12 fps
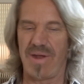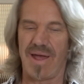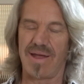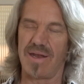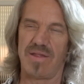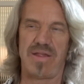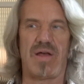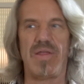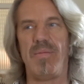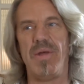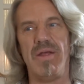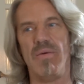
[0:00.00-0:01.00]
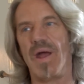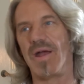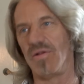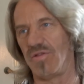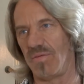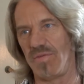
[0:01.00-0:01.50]
not going to sell that many
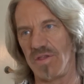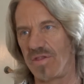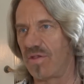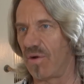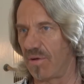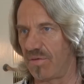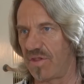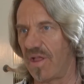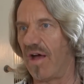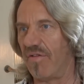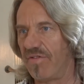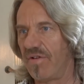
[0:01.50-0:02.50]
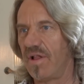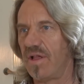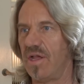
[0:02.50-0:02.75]
records of this sort of stuff.